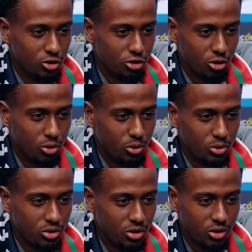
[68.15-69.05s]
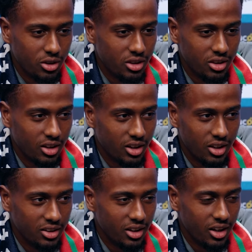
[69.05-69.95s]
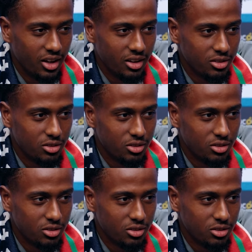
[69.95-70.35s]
drones or anything like that.